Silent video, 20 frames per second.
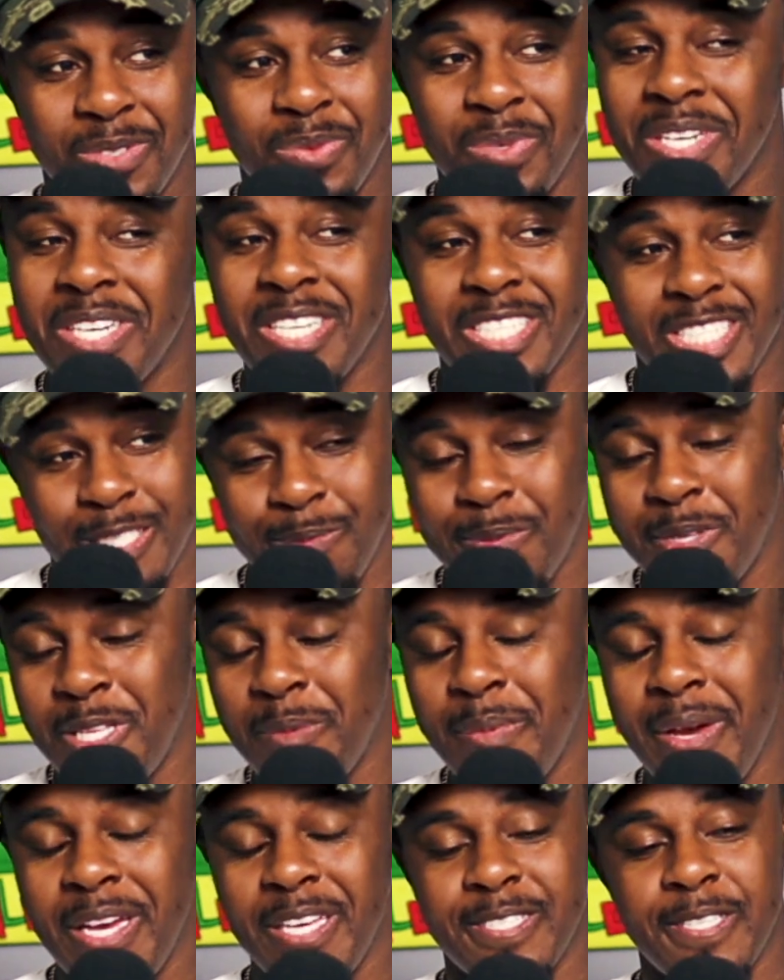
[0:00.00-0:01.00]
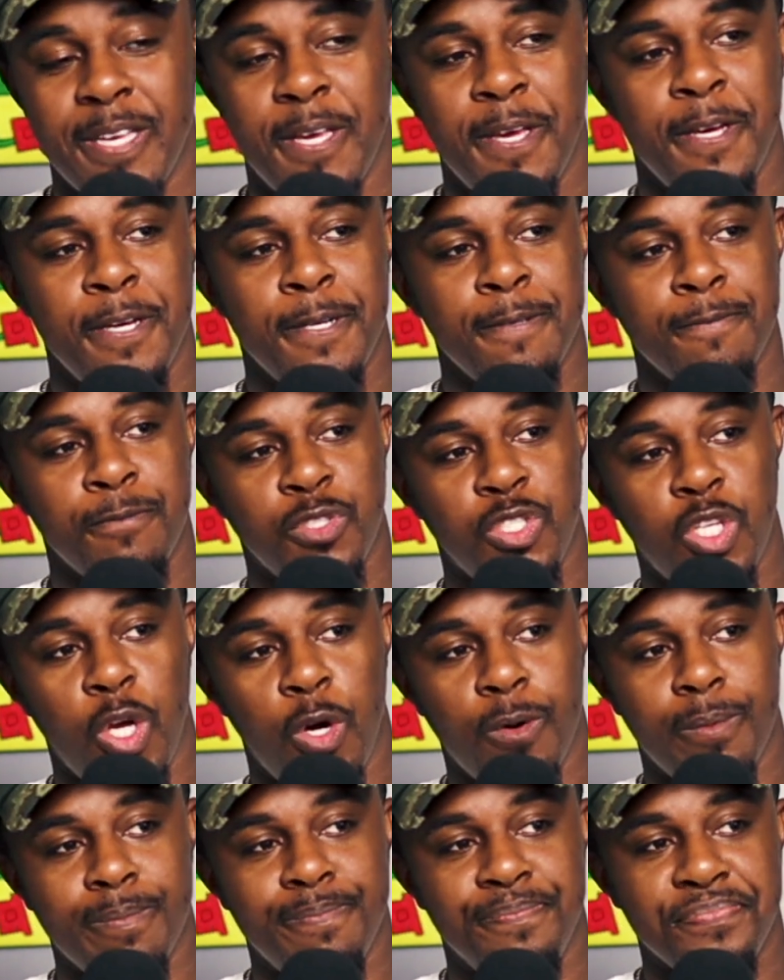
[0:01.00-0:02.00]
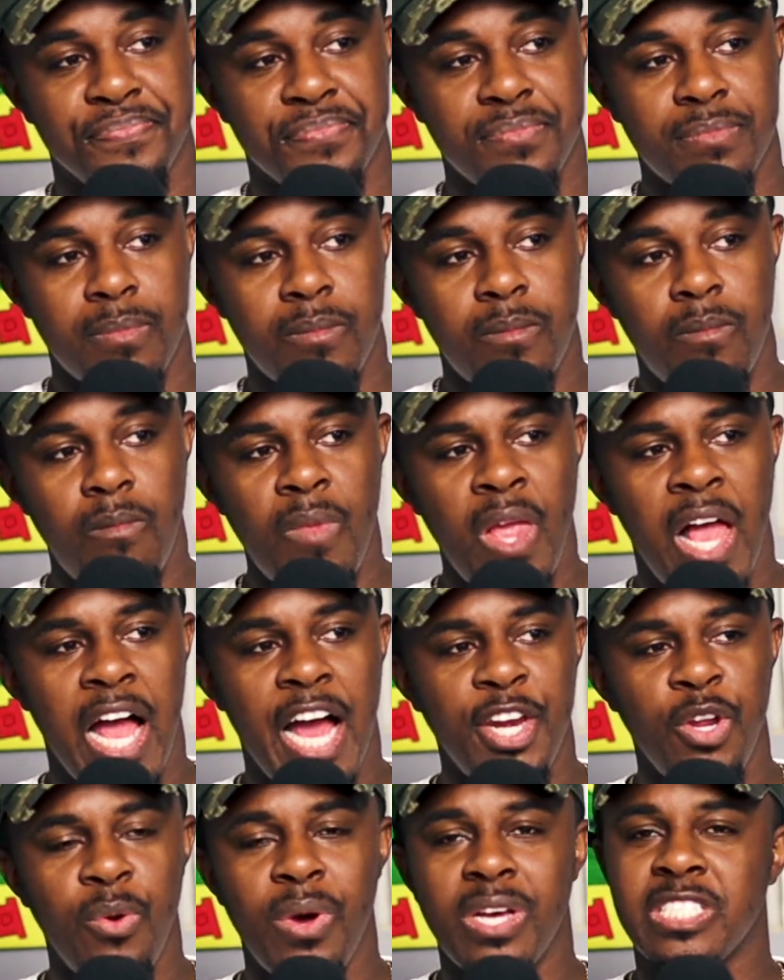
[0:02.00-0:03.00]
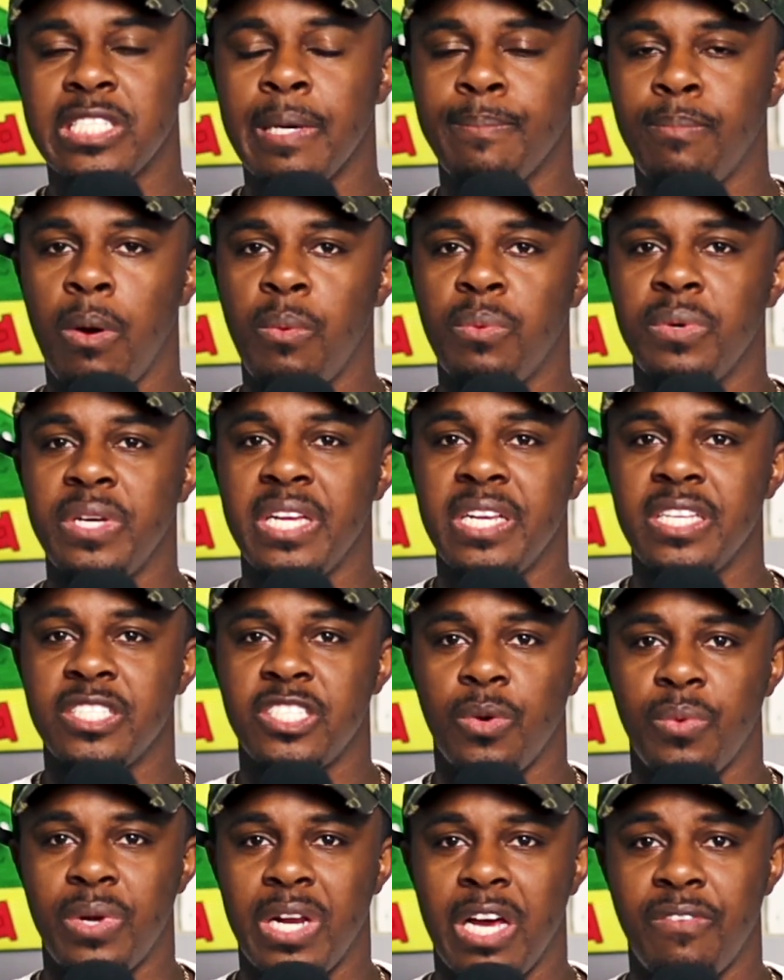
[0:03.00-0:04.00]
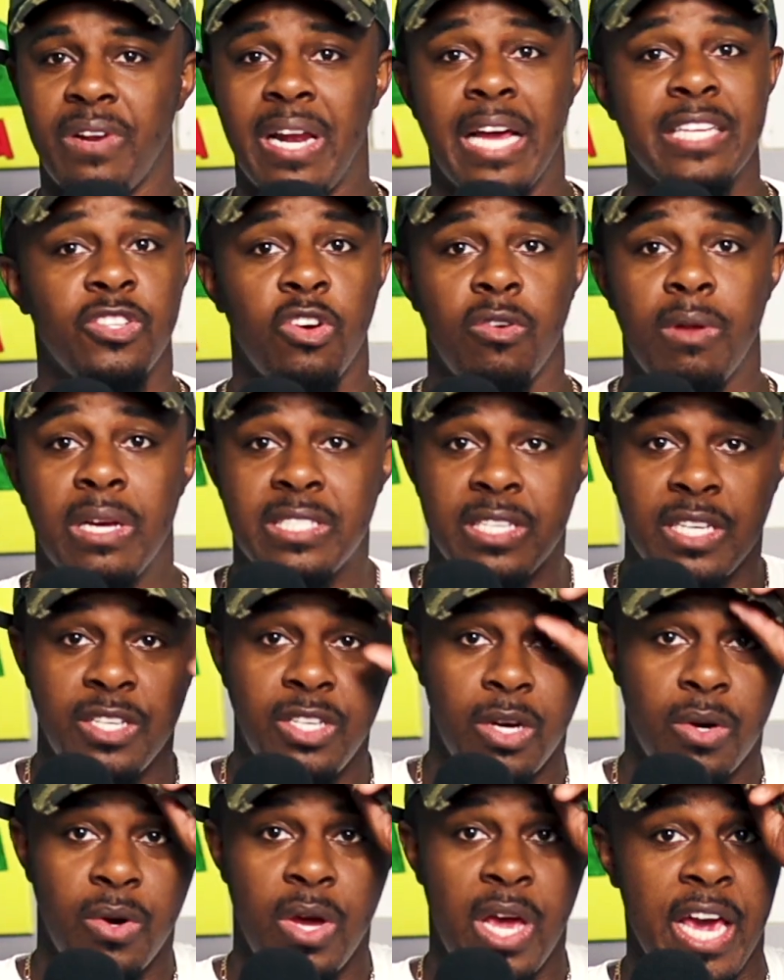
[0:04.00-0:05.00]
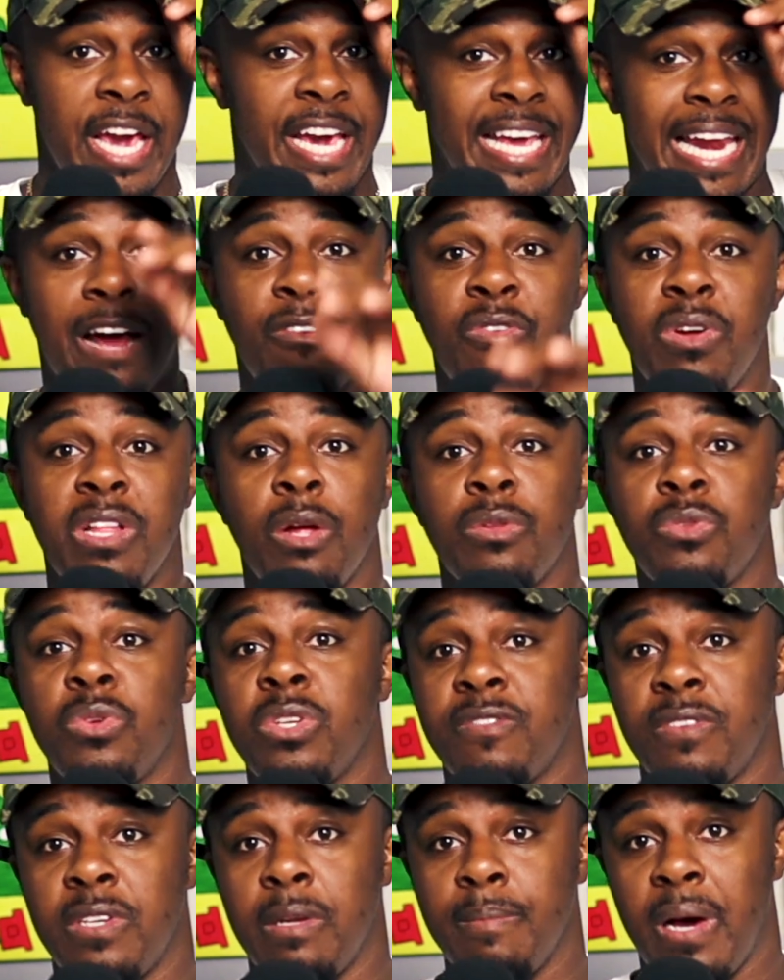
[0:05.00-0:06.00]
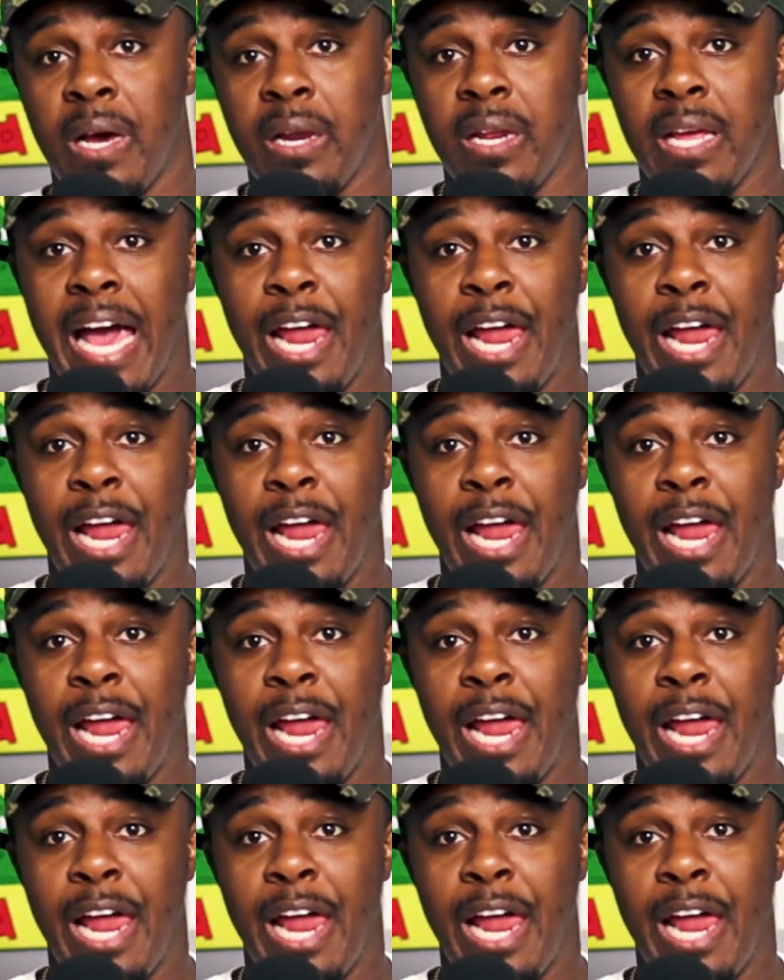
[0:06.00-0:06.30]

it's what it is, it's opinion based. So I knew at some point we'd get into whatever. And I told him, I said, you know, and I really don't do this for anybody.